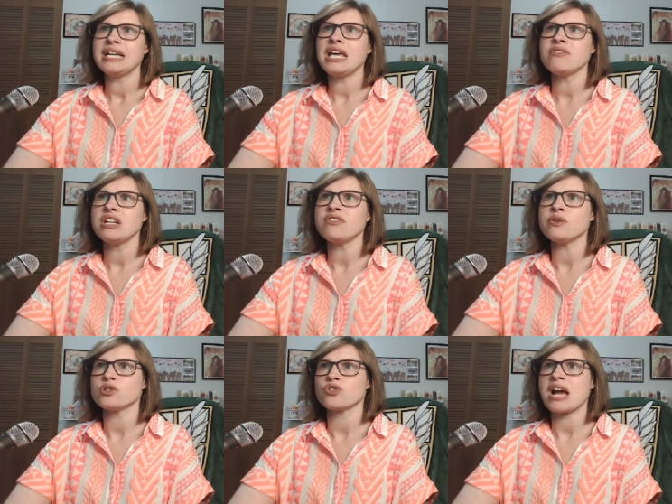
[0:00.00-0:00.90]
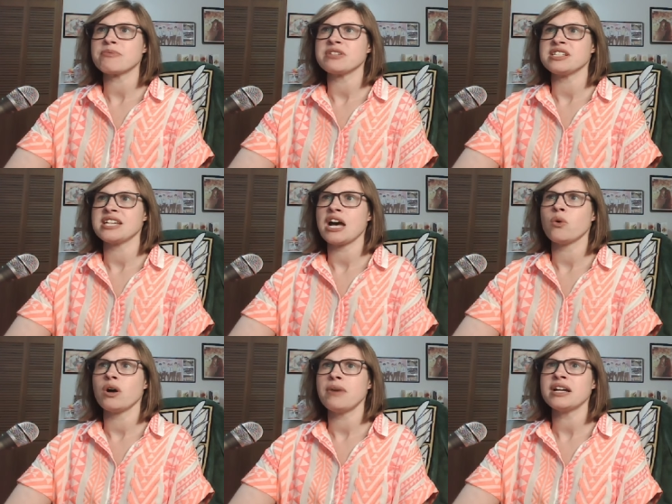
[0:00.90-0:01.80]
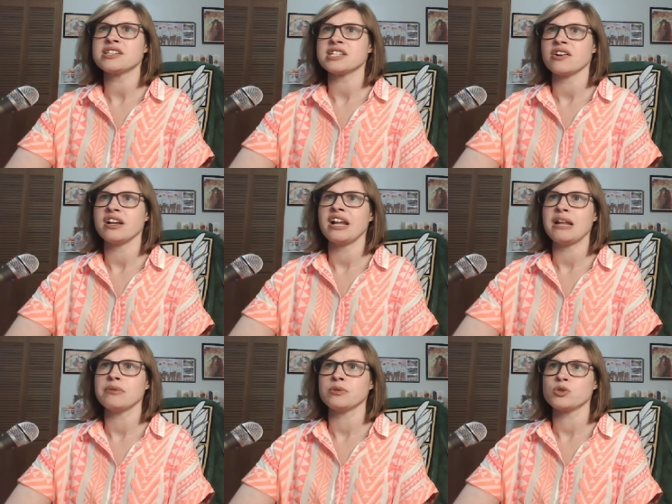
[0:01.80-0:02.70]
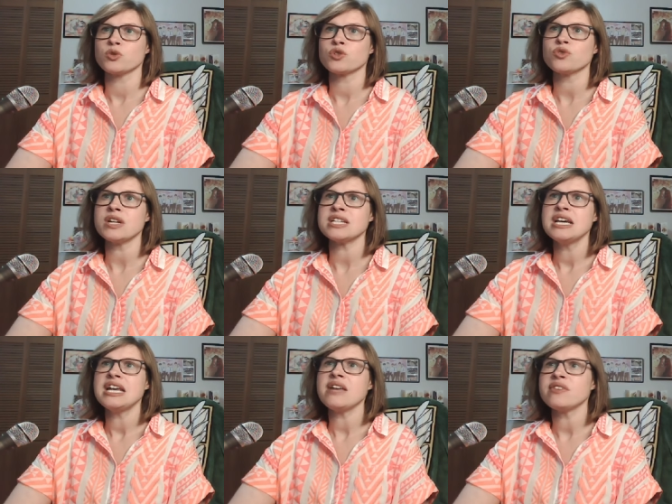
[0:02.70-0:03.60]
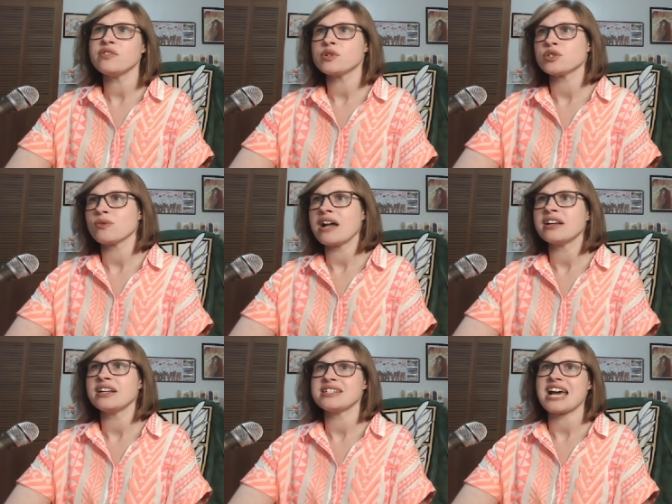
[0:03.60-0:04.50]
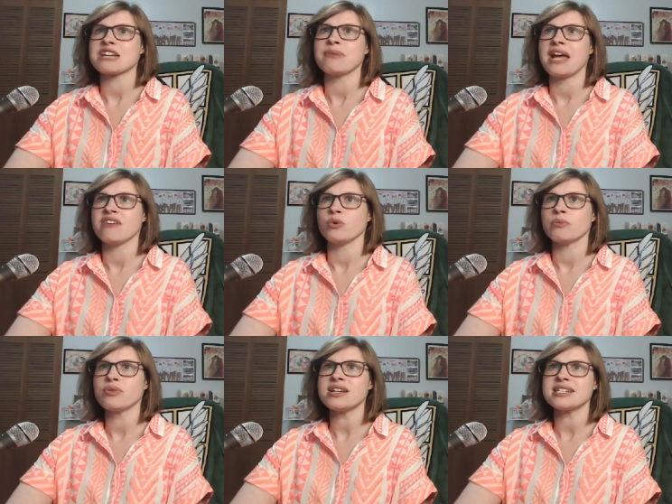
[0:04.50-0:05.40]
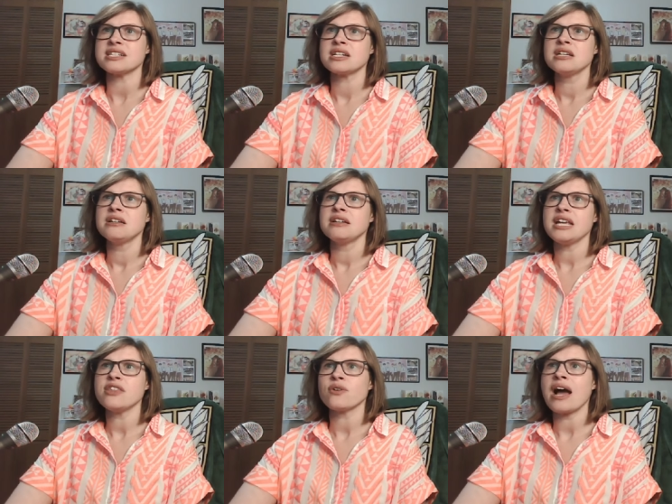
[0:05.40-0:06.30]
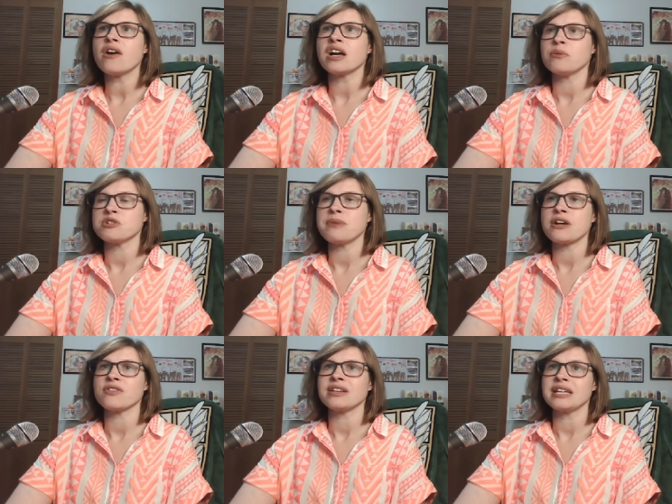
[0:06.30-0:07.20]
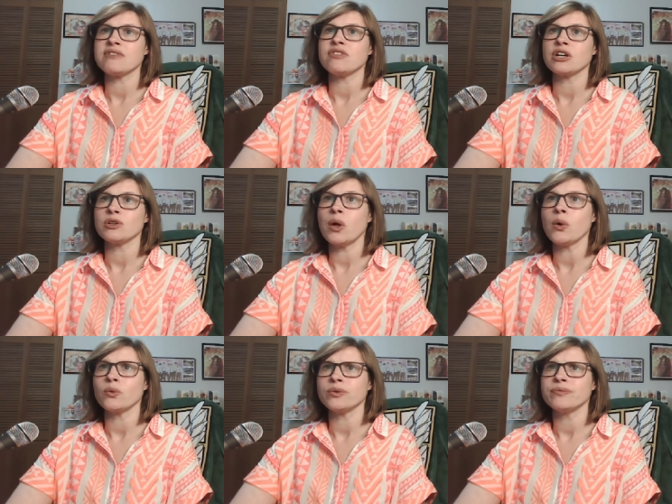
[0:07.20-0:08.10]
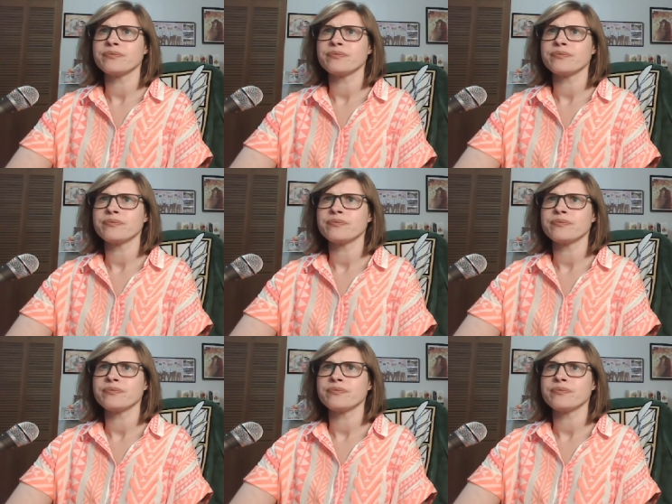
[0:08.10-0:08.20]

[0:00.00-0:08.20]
even if he was trapped in Zhaohua Monastery and unable to retreat, even if he was surrounded and attacked by everyone present, either outcome was better than leaving alone.